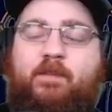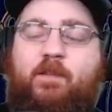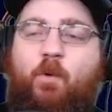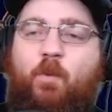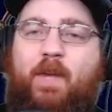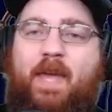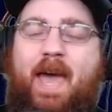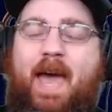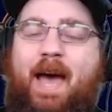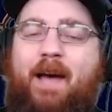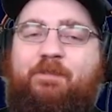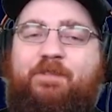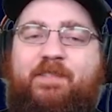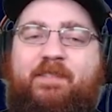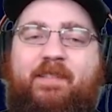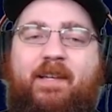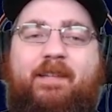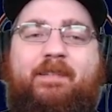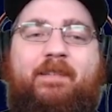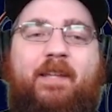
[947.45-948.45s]
So we have
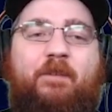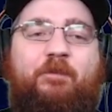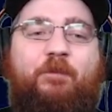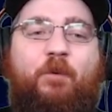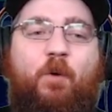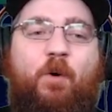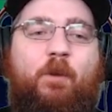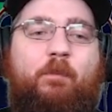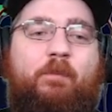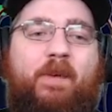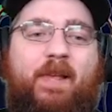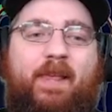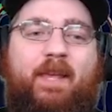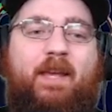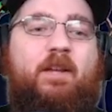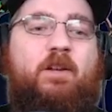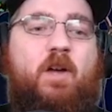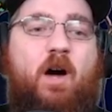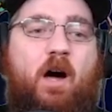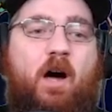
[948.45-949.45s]
$64
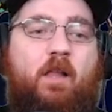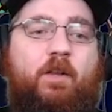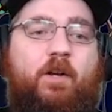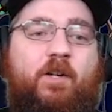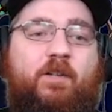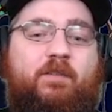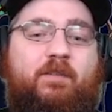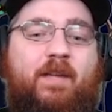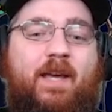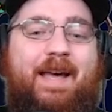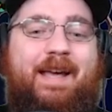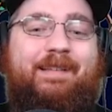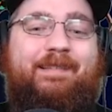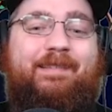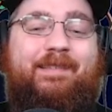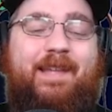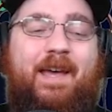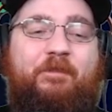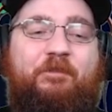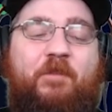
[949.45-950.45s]
million.
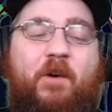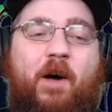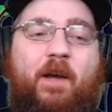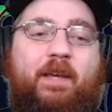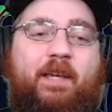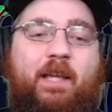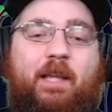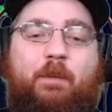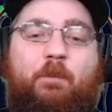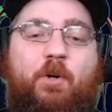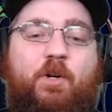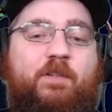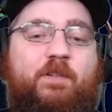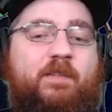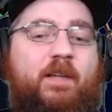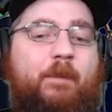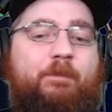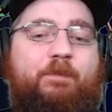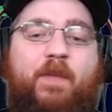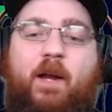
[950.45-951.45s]
Stephon Gilmore is
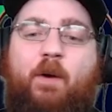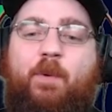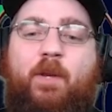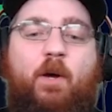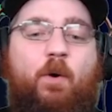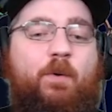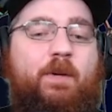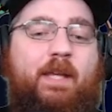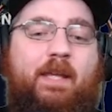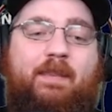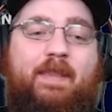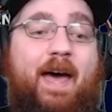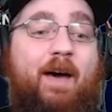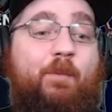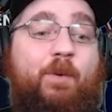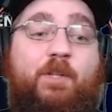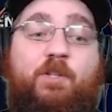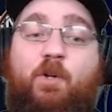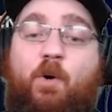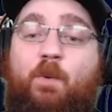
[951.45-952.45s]
up there. We don't need that.
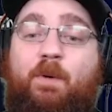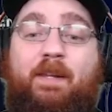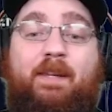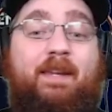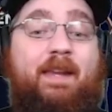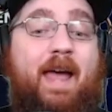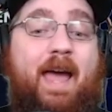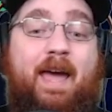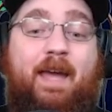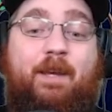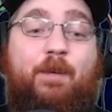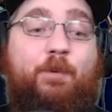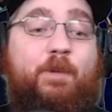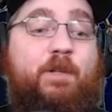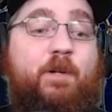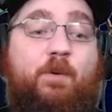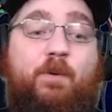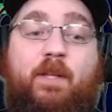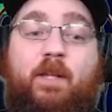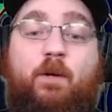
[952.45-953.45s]
We don't need an end. We
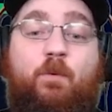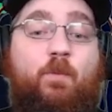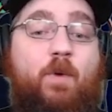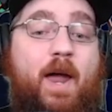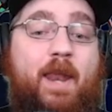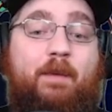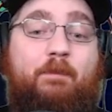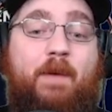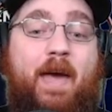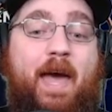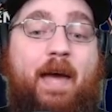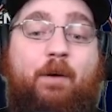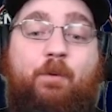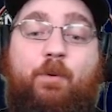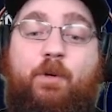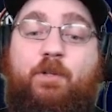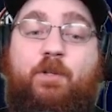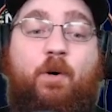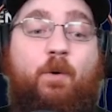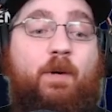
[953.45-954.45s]
don't need a running back. We
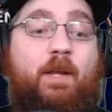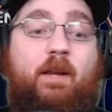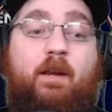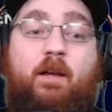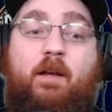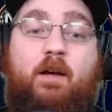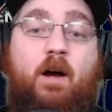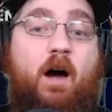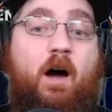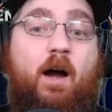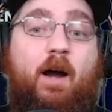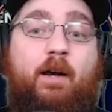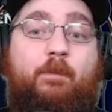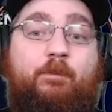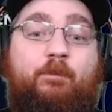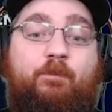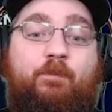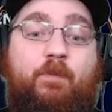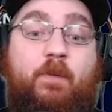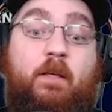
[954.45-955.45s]
don't need a guard.
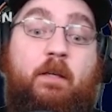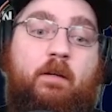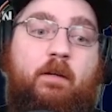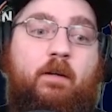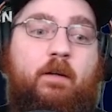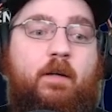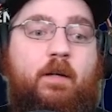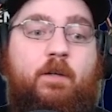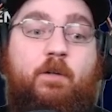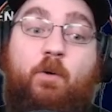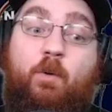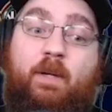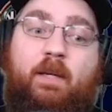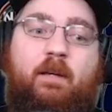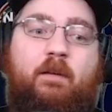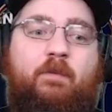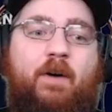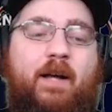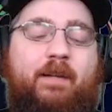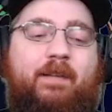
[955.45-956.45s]
Don't need
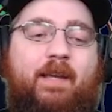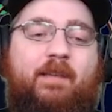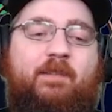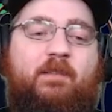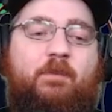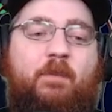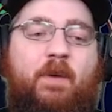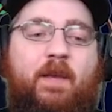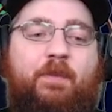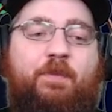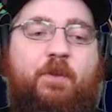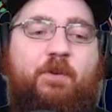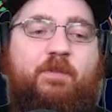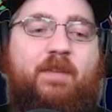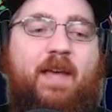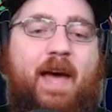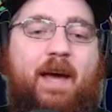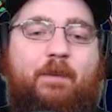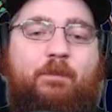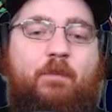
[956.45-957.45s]
DeVonta Smith or
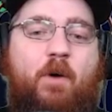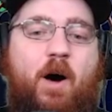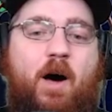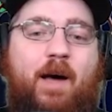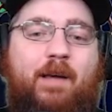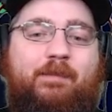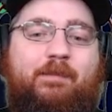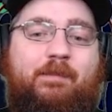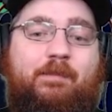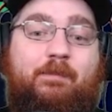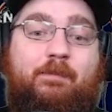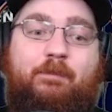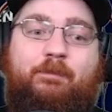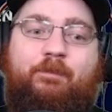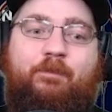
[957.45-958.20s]
Zach Moss.